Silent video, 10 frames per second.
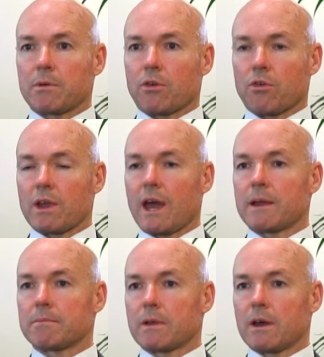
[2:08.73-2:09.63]

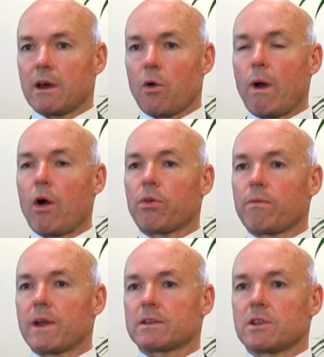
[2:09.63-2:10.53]
create a wealth
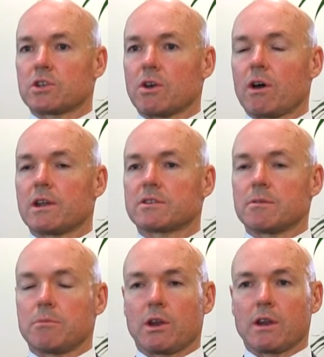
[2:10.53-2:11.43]
effect in the Chinese
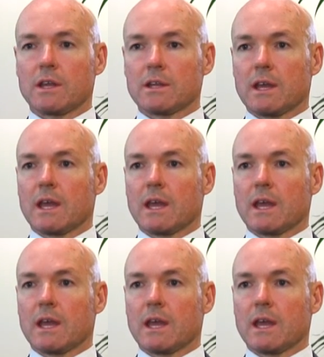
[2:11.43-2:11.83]
community